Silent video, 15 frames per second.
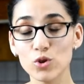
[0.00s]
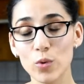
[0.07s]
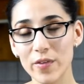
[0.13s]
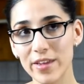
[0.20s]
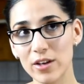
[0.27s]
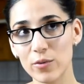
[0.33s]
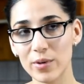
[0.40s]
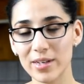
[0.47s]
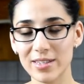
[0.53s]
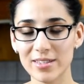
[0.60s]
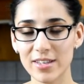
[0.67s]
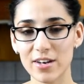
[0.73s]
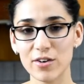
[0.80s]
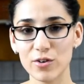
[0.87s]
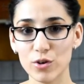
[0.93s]
the ingredients
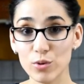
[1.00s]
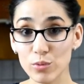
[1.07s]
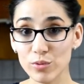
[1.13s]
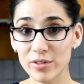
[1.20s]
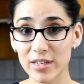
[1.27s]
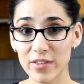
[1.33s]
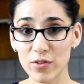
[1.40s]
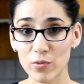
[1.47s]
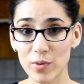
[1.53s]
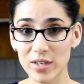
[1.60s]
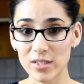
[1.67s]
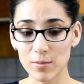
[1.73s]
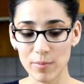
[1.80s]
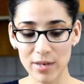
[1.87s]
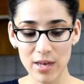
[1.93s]
that are used in the
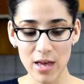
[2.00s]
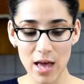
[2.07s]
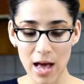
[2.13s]
recipe.